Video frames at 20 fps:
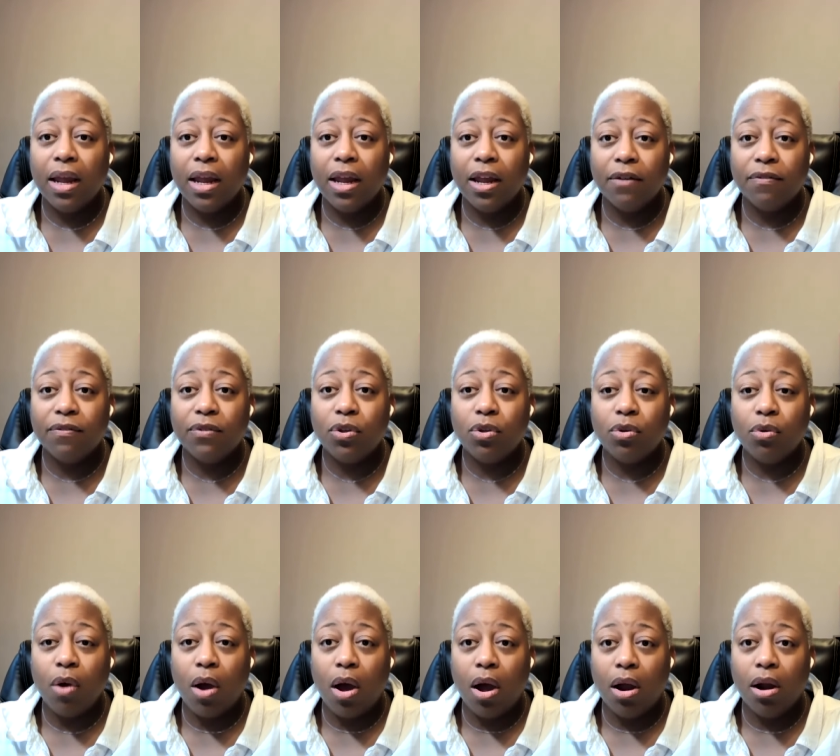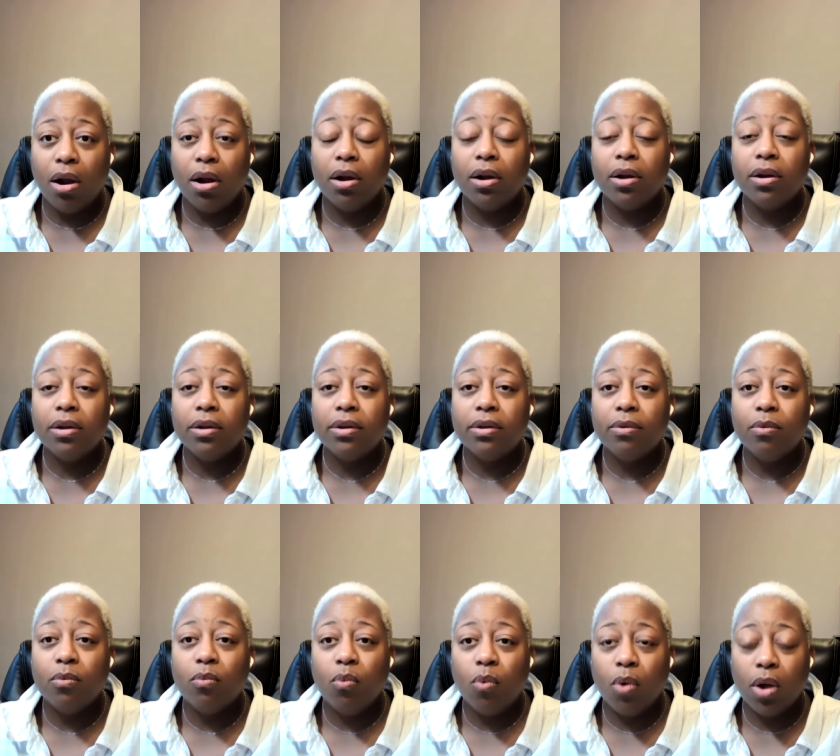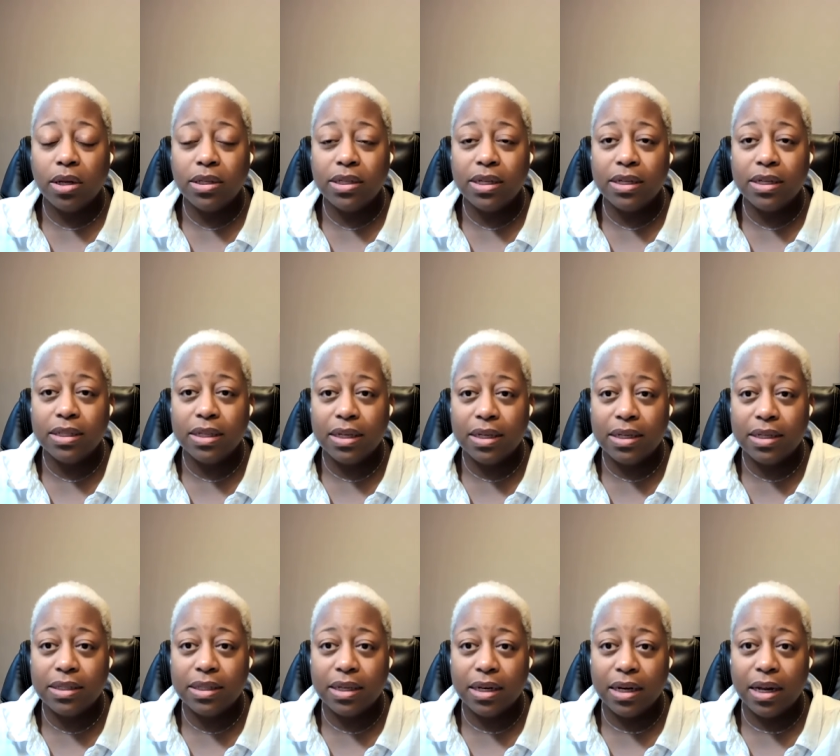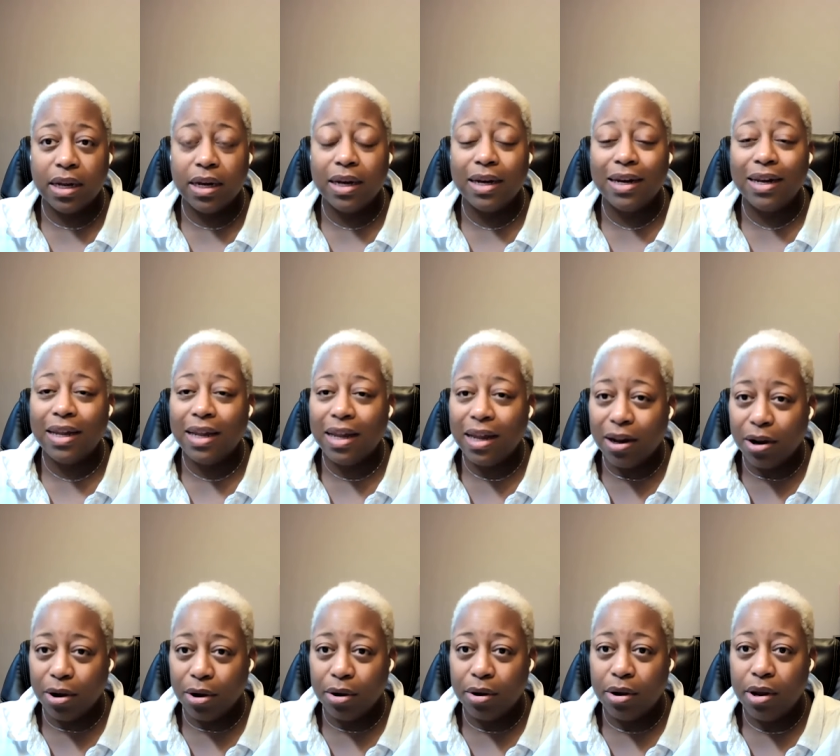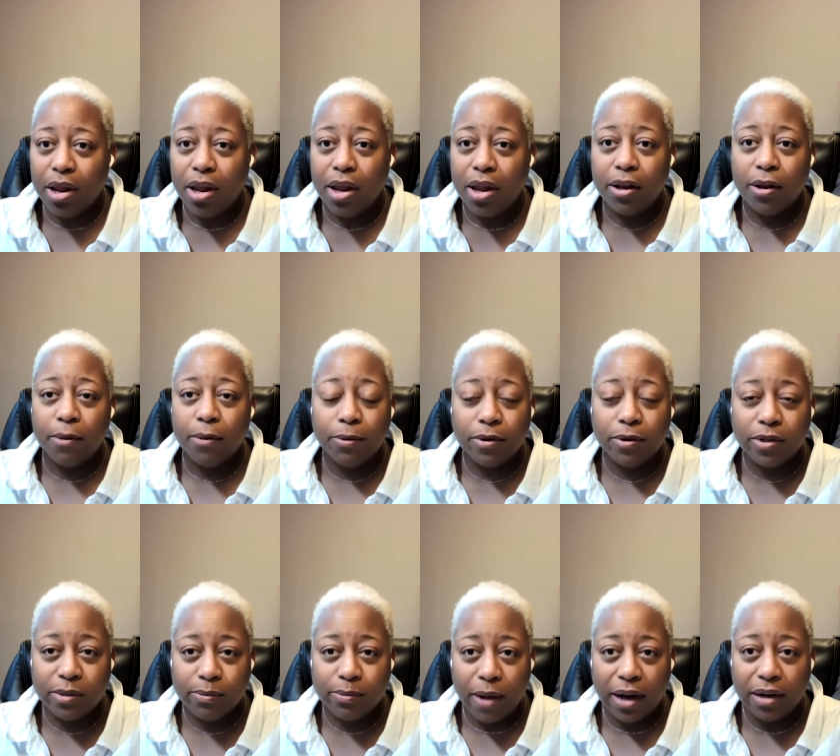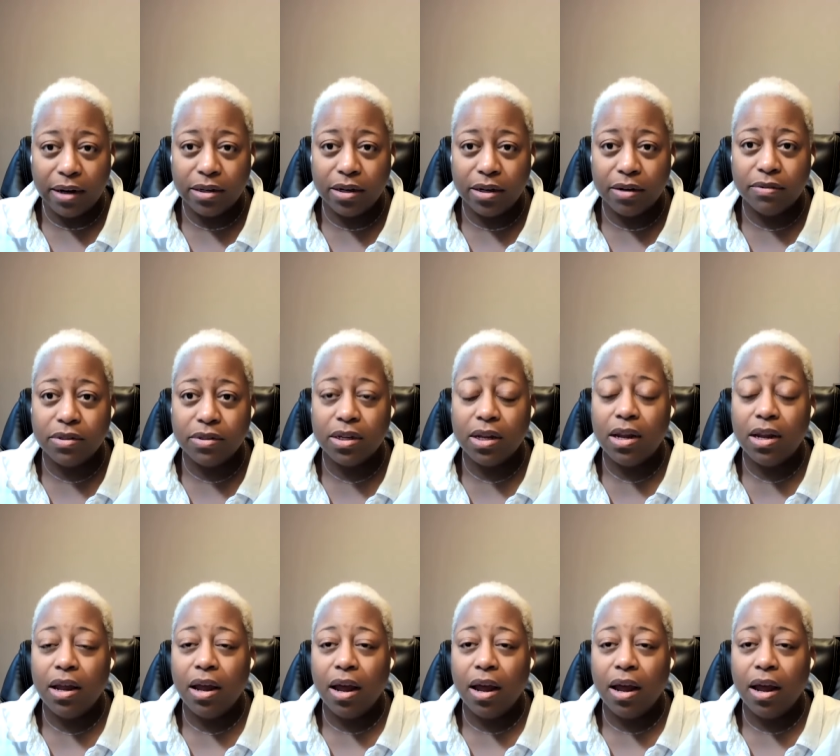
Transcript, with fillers: If you are wanting to listen in and hear the perspectives